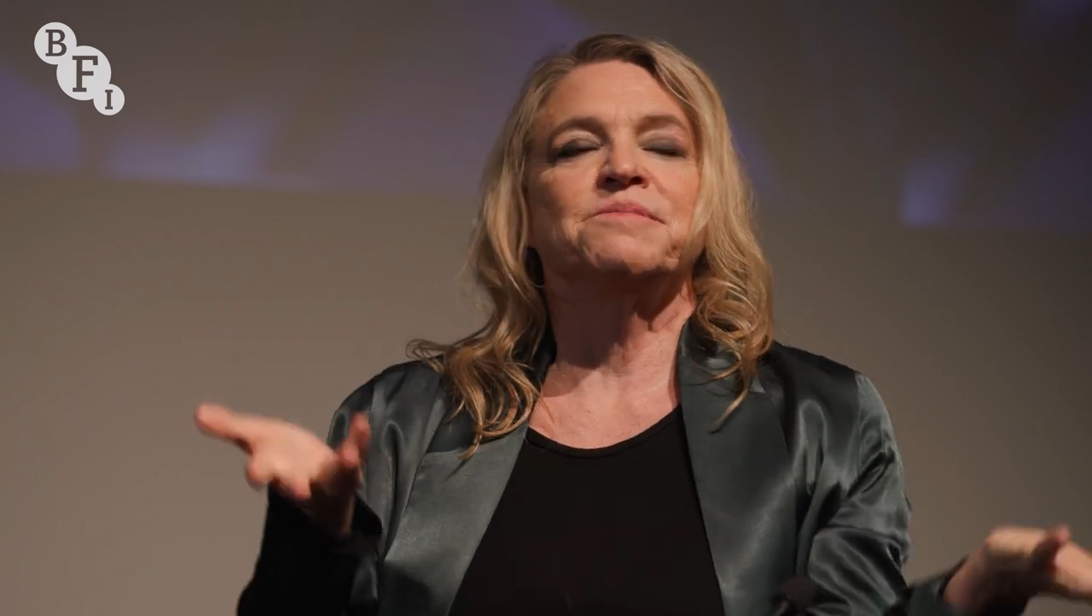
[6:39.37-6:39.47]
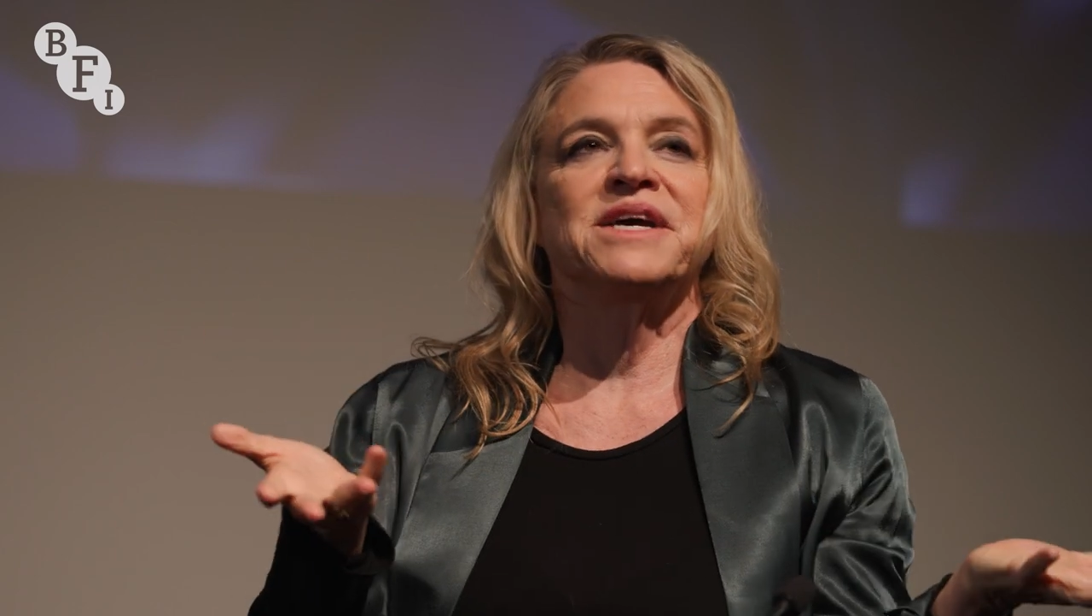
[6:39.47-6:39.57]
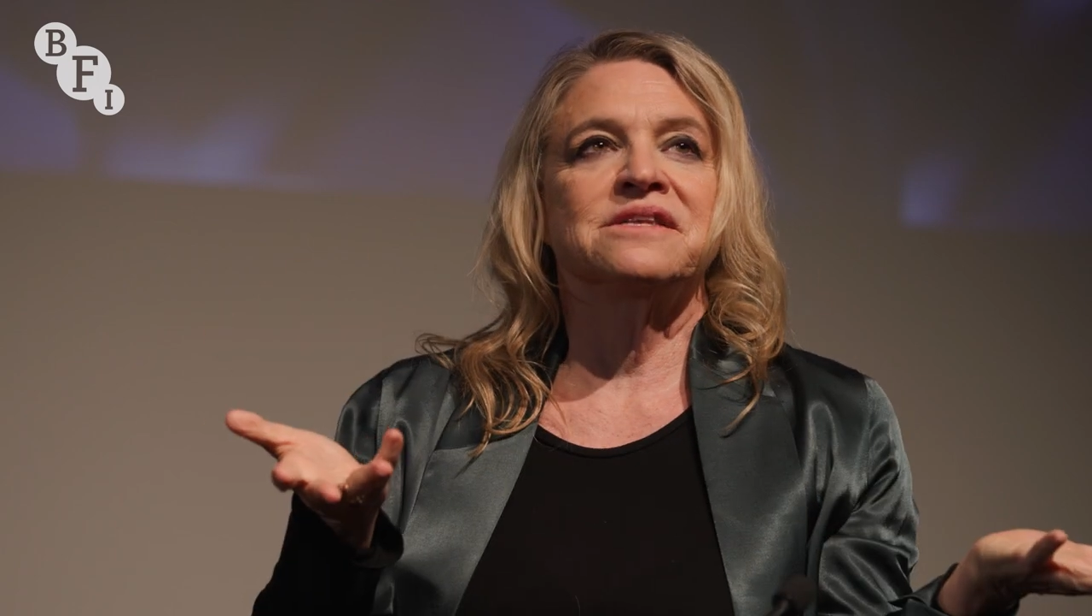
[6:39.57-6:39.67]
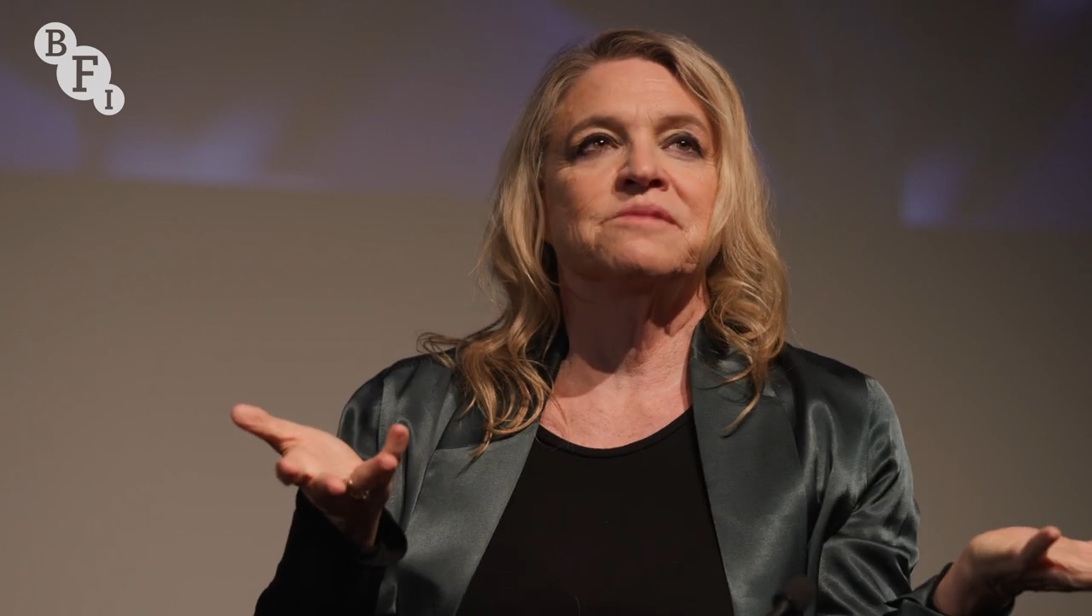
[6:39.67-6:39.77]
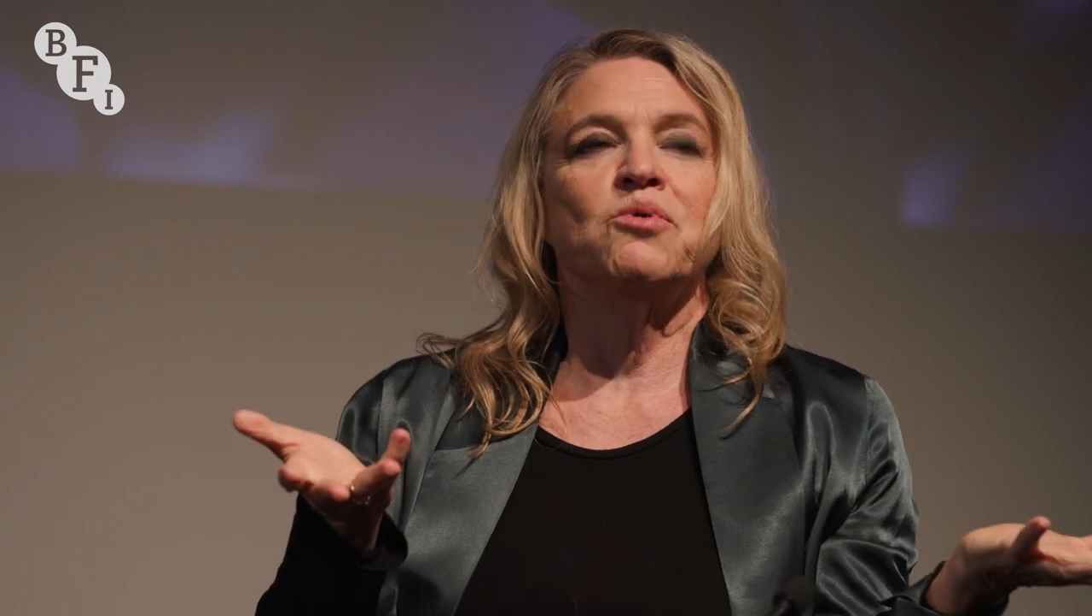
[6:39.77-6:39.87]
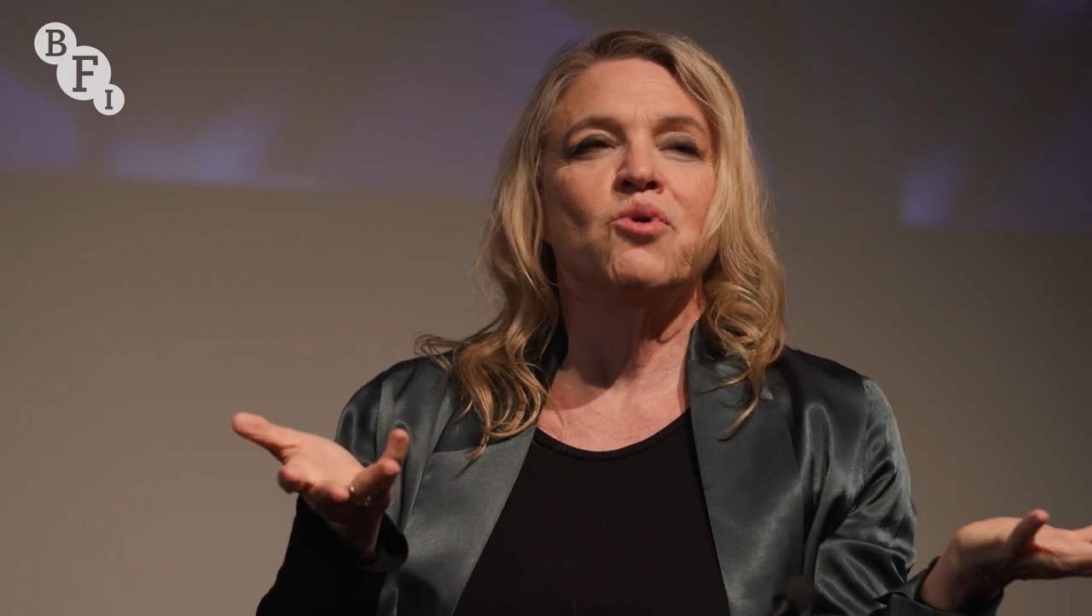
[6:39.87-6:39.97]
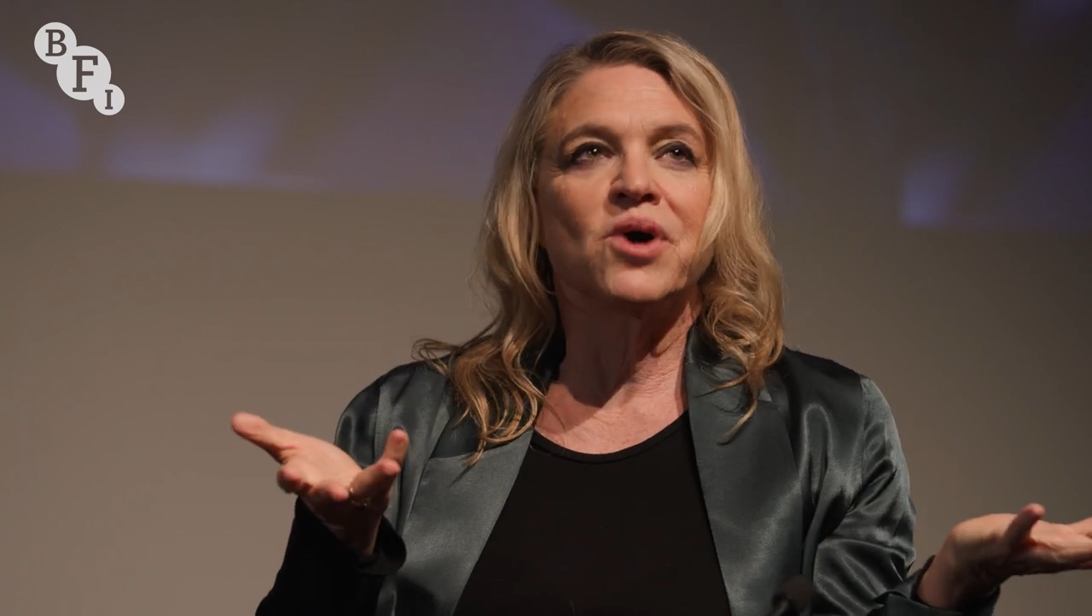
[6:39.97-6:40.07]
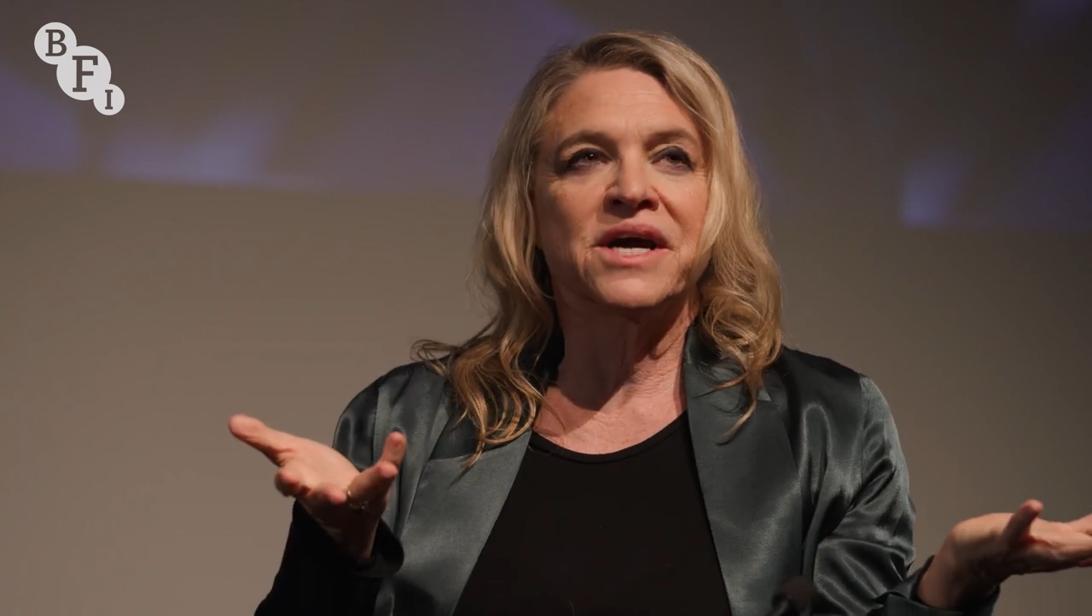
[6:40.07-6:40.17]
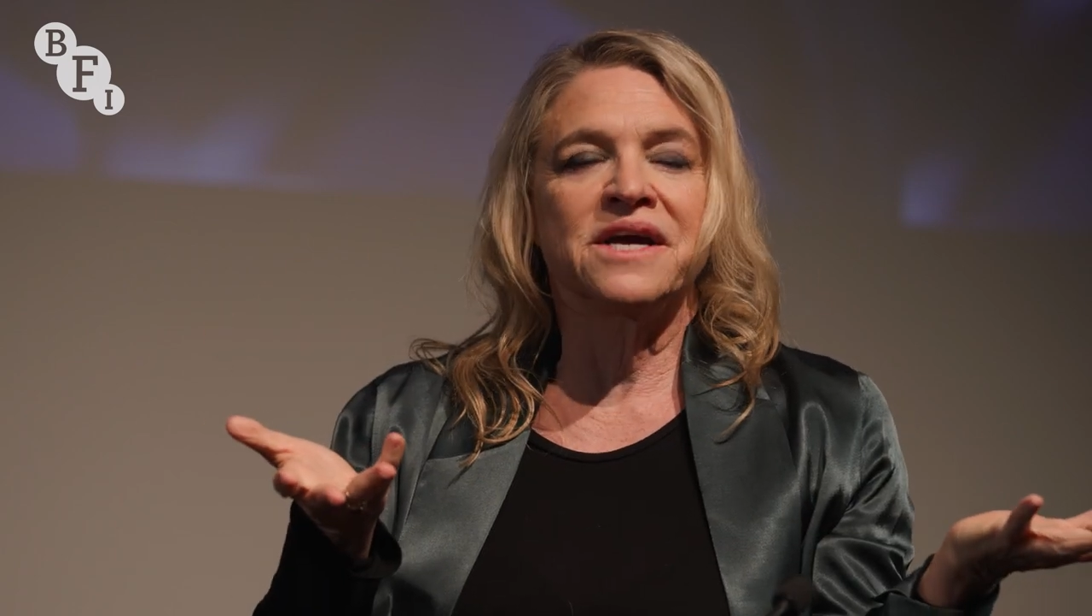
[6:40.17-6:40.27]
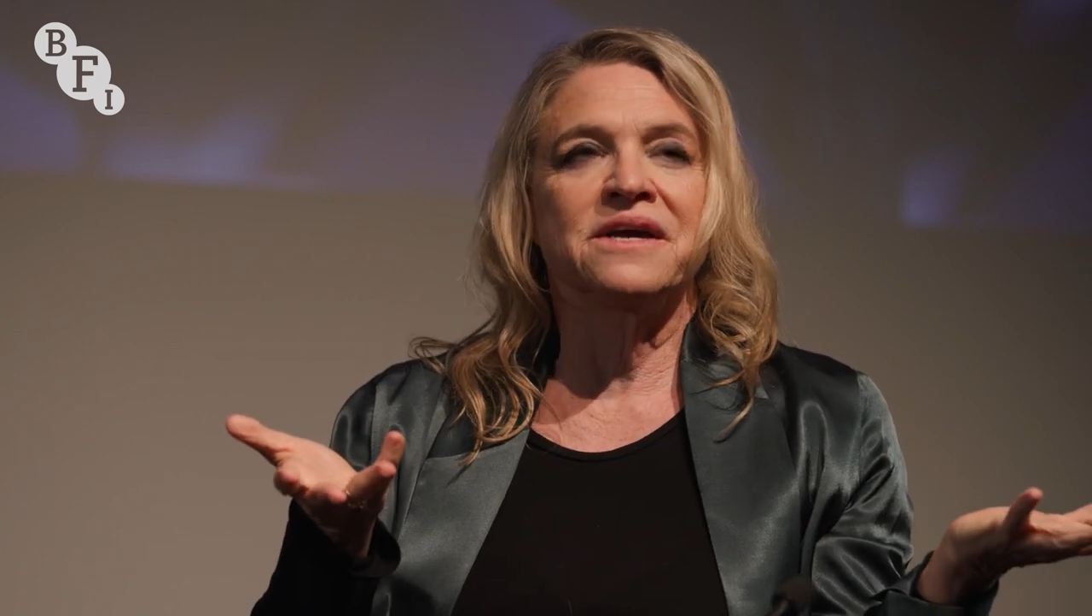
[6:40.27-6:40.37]
make the
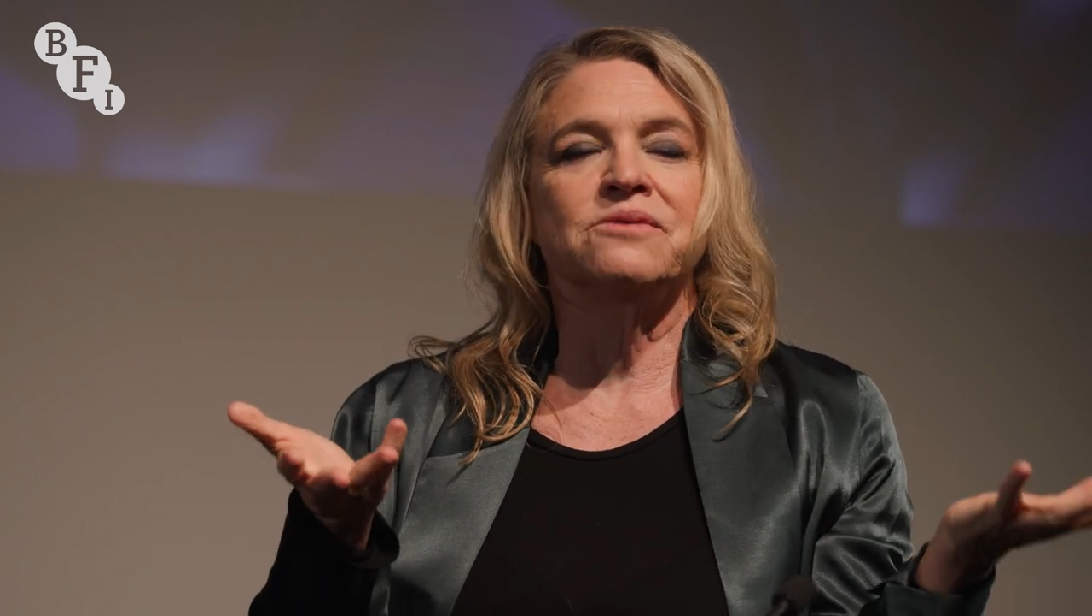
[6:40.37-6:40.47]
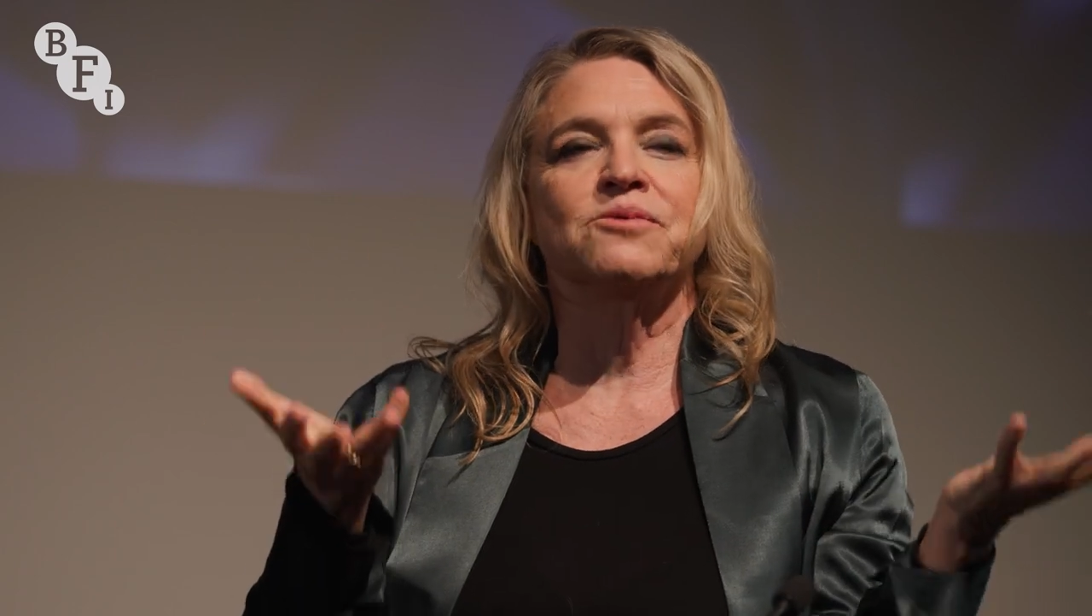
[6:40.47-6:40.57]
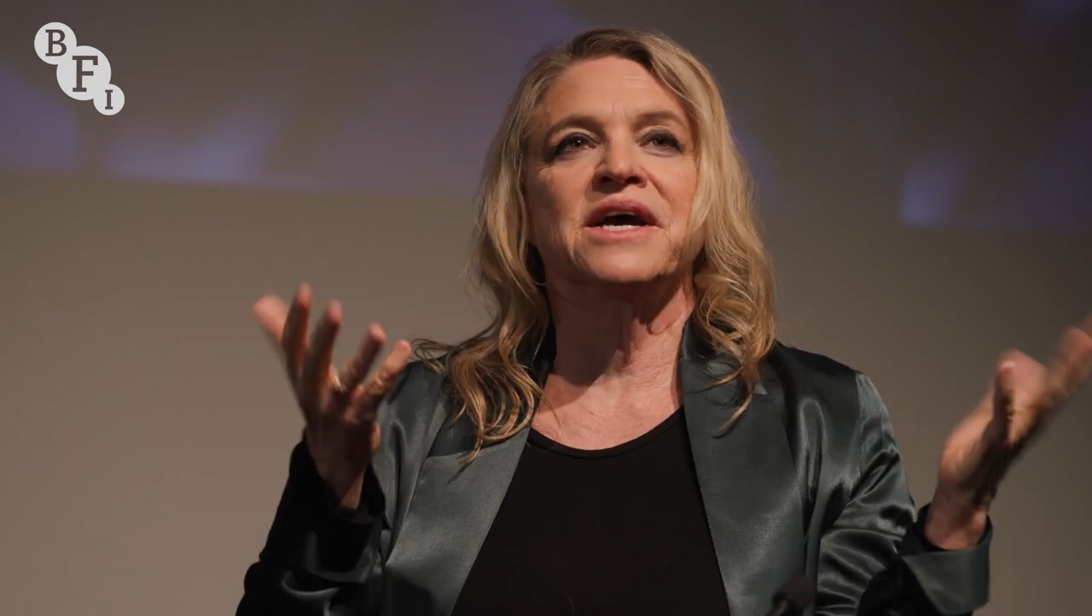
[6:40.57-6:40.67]
point,